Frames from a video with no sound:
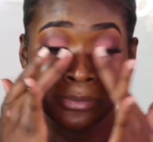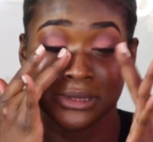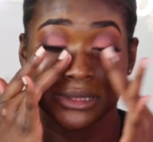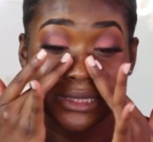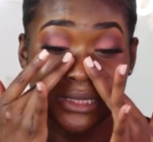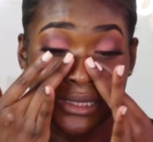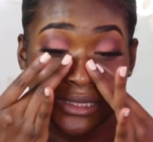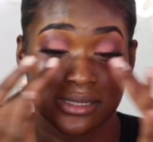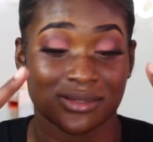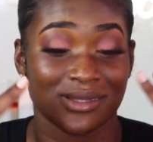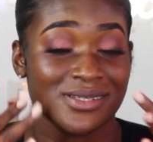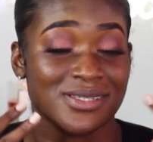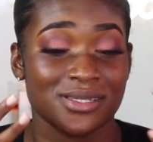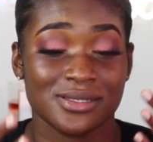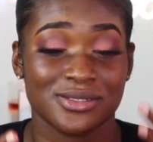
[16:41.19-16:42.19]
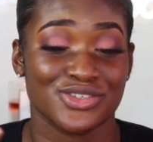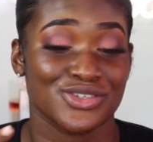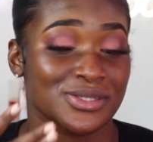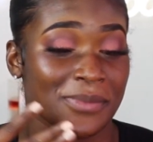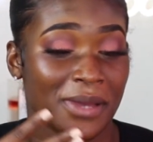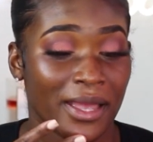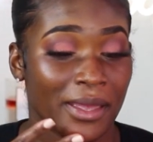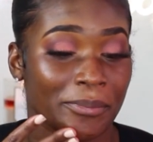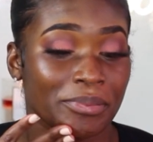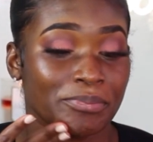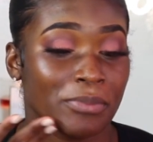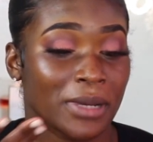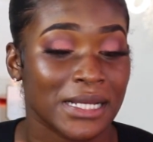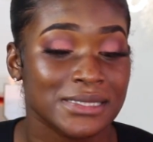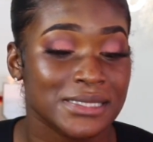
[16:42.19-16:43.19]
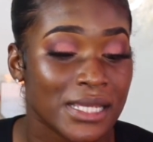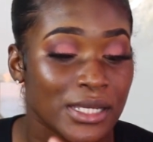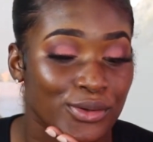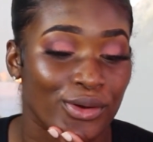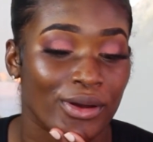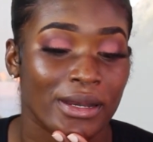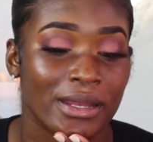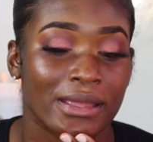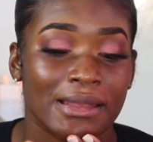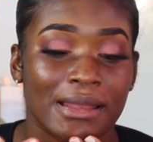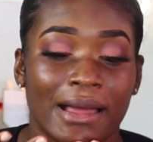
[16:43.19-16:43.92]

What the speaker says: This is just my take on it.